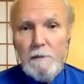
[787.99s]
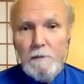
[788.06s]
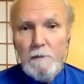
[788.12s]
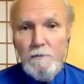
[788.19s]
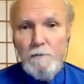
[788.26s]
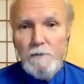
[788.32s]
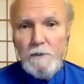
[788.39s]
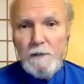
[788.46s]

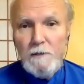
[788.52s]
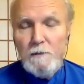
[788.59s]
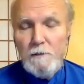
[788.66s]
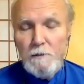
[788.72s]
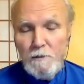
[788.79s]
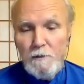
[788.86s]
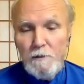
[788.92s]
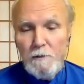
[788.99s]

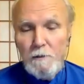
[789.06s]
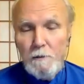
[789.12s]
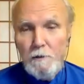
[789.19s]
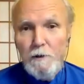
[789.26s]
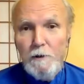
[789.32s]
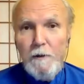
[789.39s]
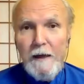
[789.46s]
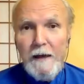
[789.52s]

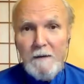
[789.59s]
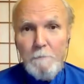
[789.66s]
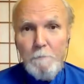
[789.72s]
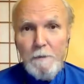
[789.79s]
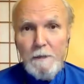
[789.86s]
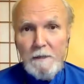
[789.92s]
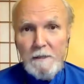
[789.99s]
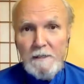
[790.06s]
learn that
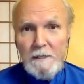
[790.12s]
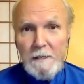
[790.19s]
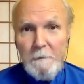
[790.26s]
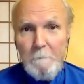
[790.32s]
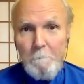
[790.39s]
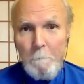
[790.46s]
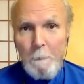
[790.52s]
ability.